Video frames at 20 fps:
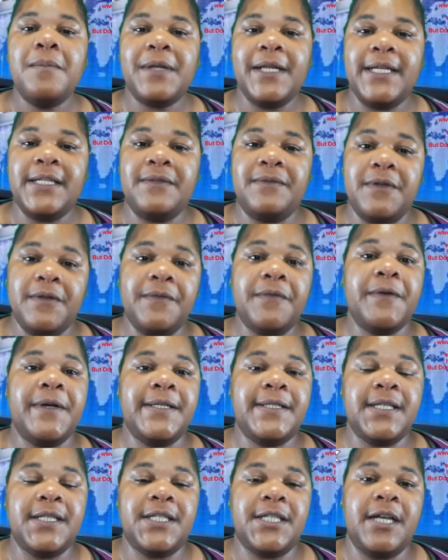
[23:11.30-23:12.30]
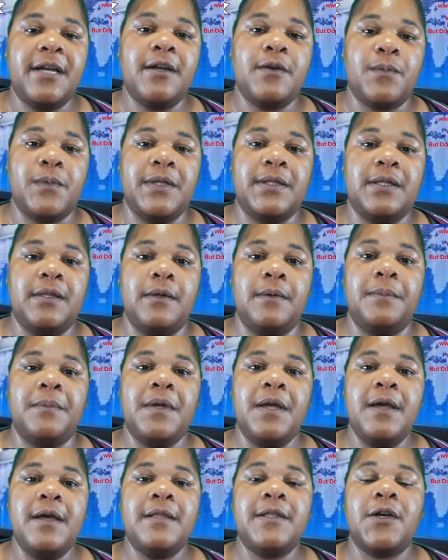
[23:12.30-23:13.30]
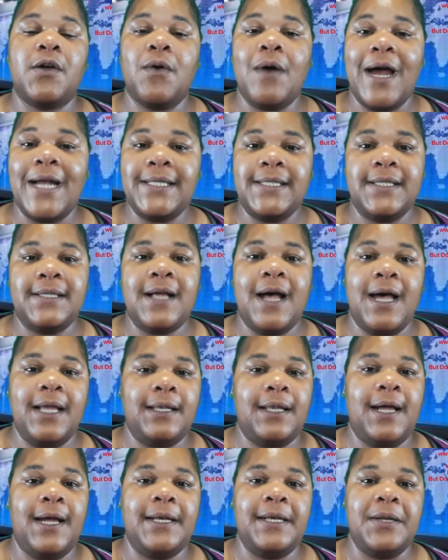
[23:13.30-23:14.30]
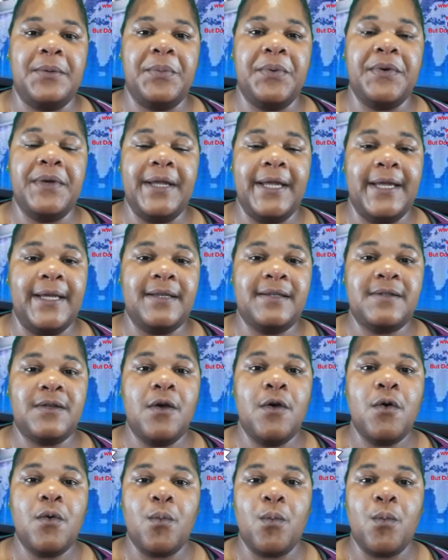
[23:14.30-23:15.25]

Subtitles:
please feel free to share it with them. The crisis hotline number is